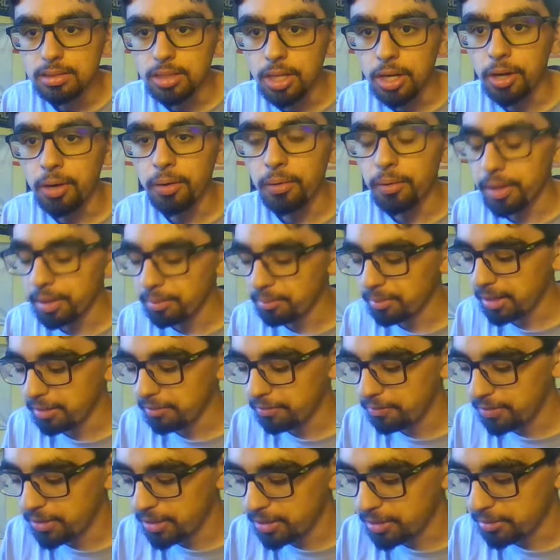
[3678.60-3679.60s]
oh, in
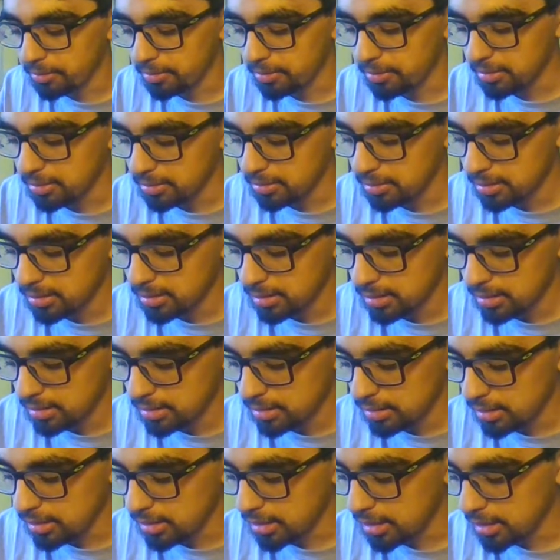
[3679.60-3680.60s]
my phone.
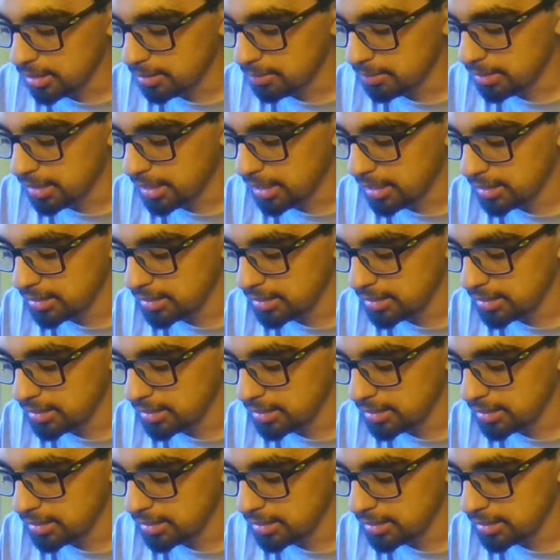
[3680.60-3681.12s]
That